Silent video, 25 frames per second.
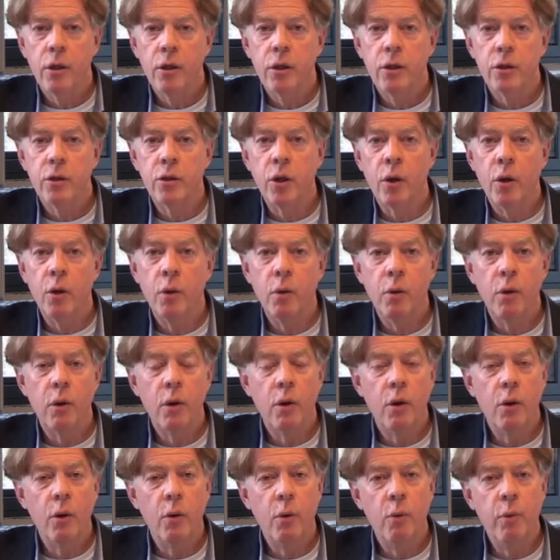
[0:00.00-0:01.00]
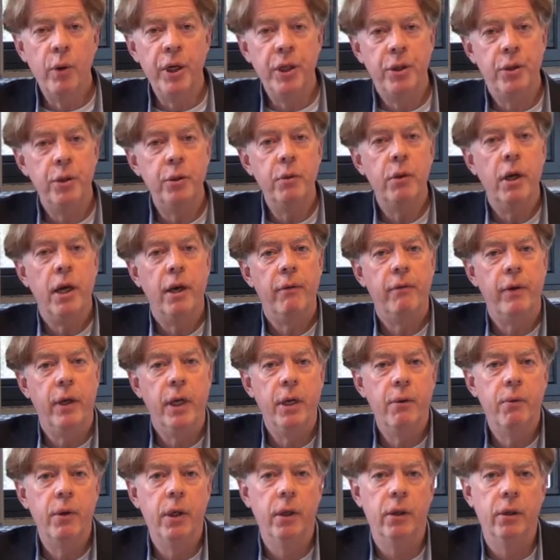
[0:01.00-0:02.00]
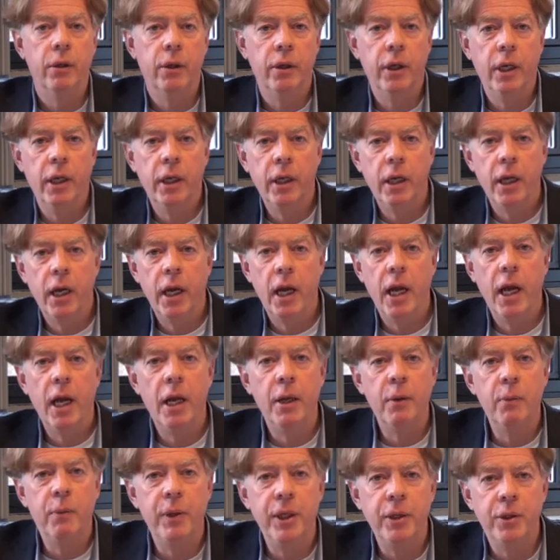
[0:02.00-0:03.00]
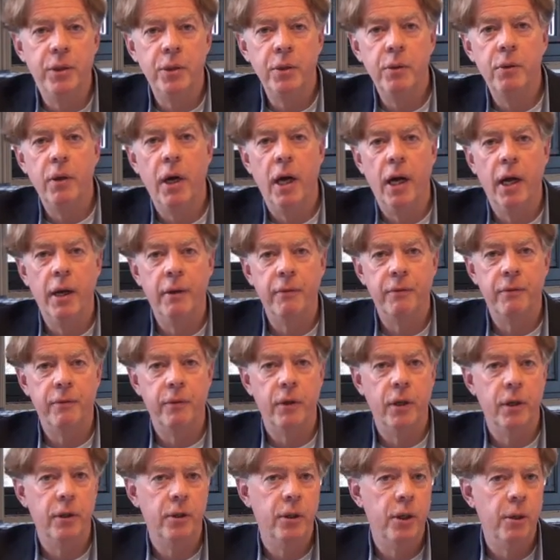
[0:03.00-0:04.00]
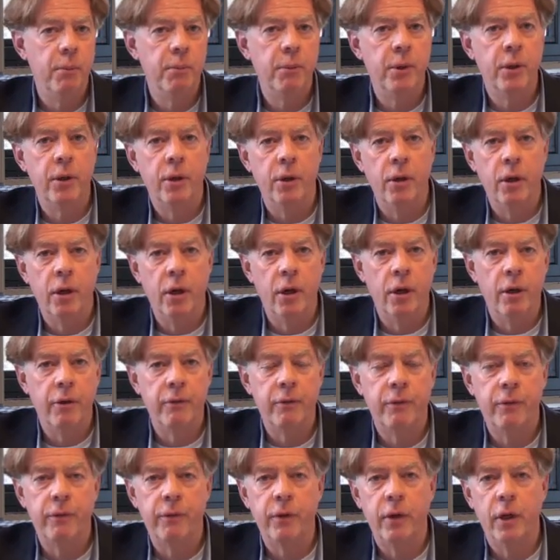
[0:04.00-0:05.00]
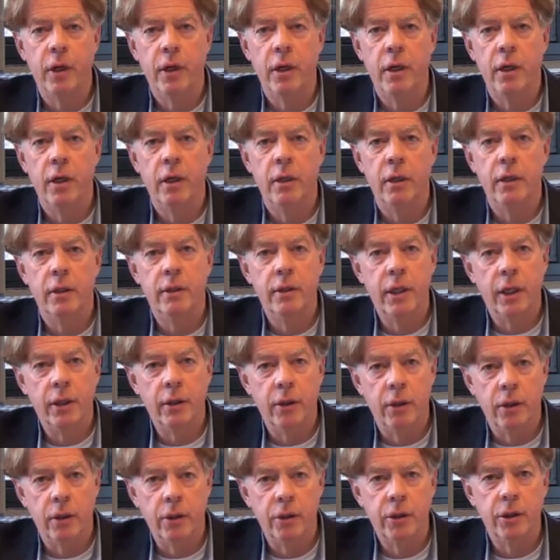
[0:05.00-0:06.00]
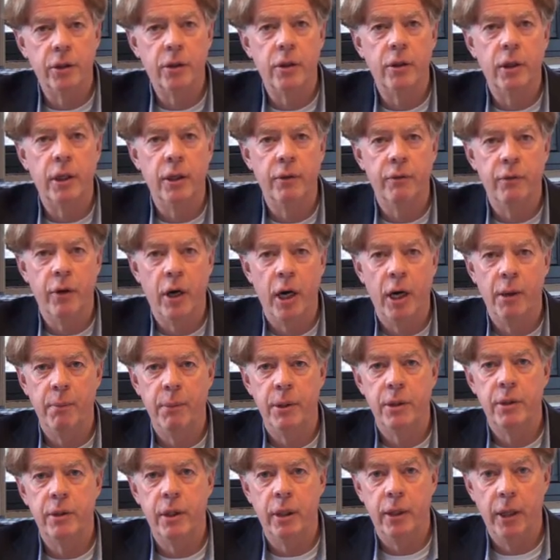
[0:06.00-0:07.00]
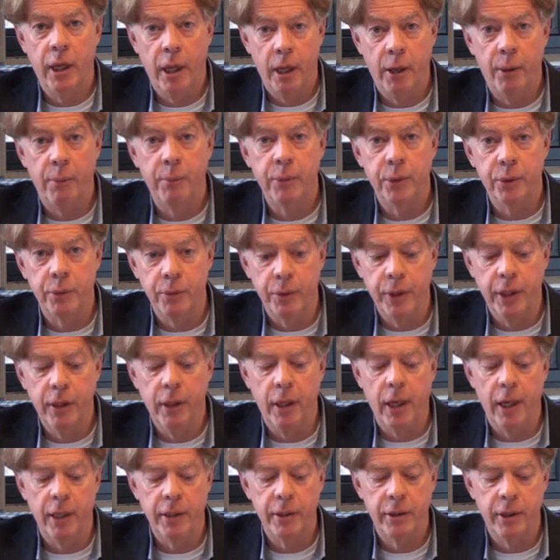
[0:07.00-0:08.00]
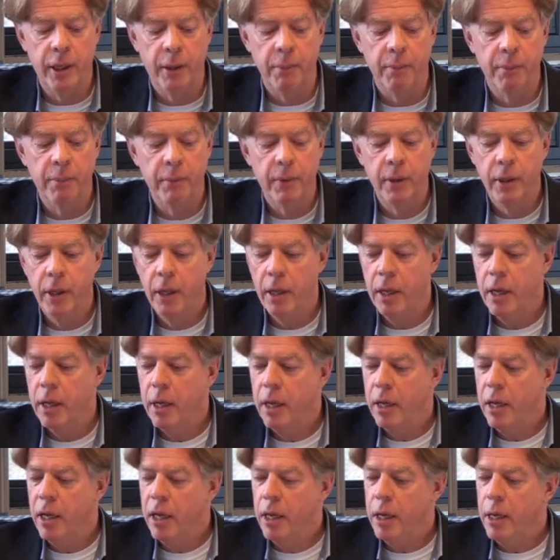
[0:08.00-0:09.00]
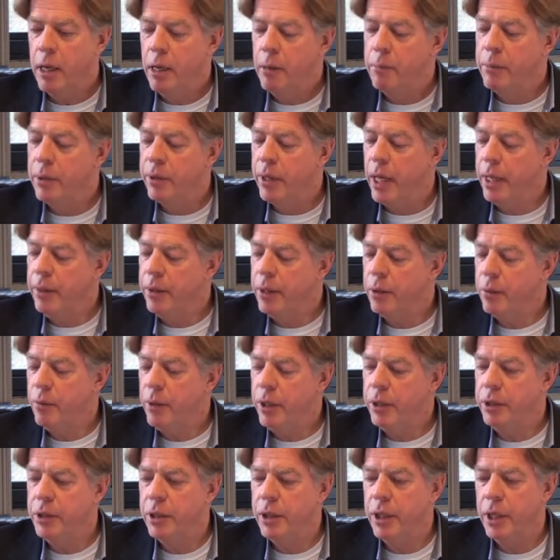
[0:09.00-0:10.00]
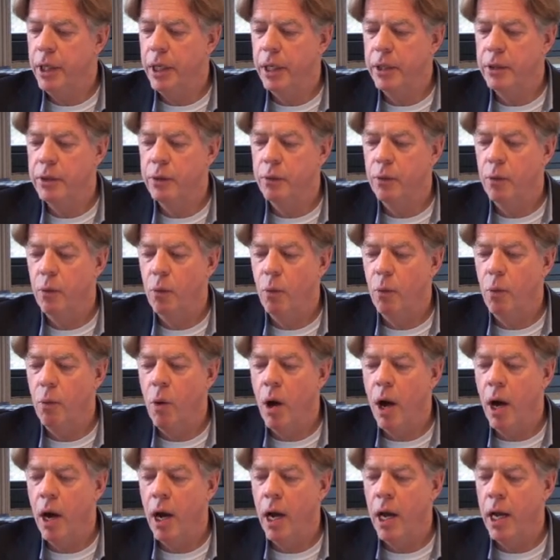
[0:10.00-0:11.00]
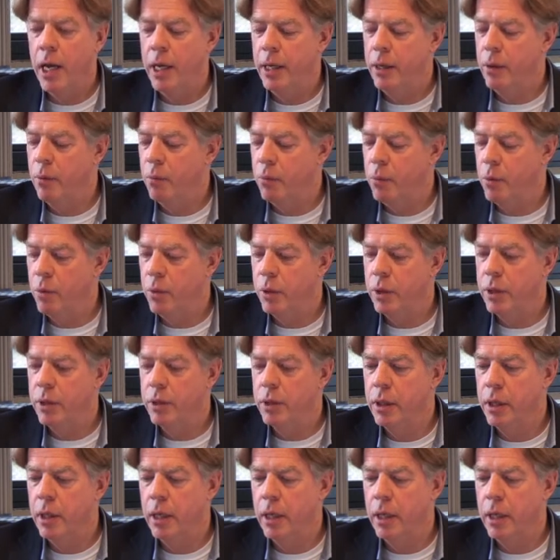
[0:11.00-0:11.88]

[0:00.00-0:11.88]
So we do have inquiry learning, and we do have a number of technological environments that help to realize them. But then the question is, why would